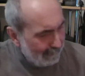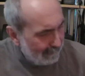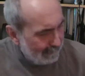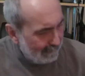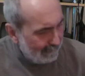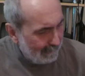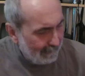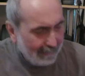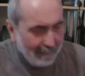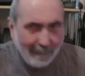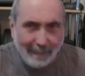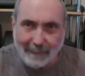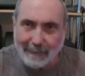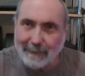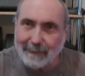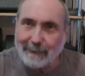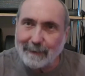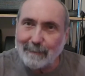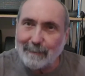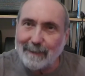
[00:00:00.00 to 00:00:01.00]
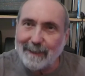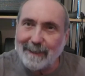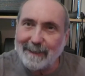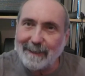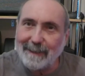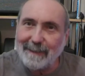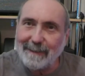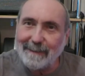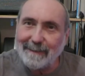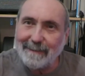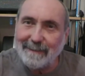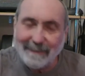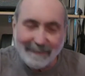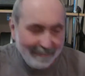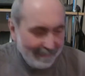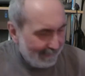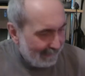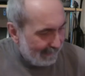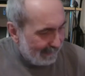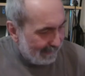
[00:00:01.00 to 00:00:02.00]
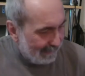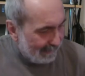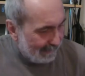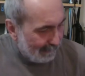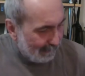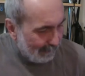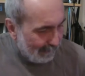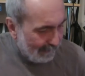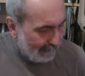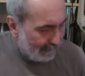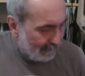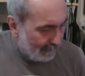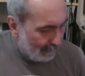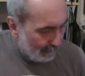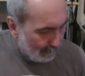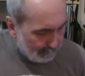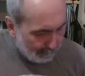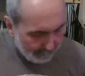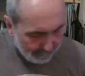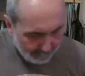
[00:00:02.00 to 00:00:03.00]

You can't argue with that, can you? And all I had to do is put